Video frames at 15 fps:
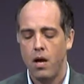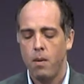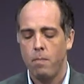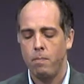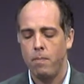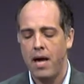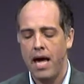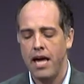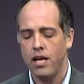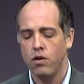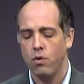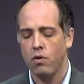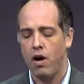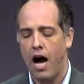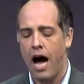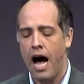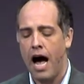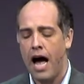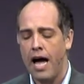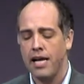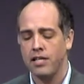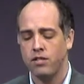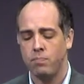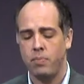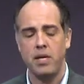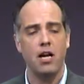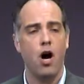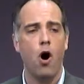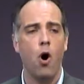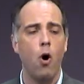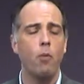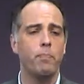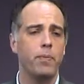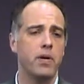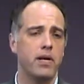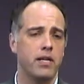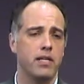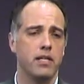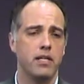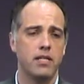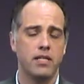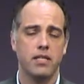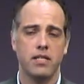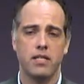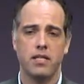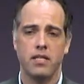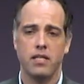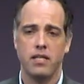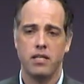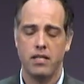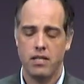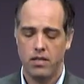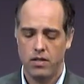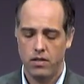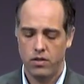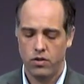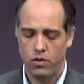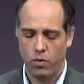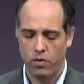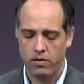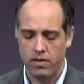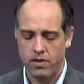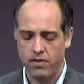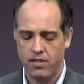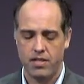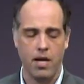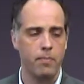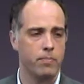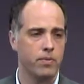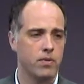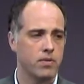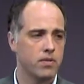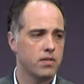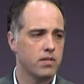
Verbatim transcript: May your eyes be open toward this temple,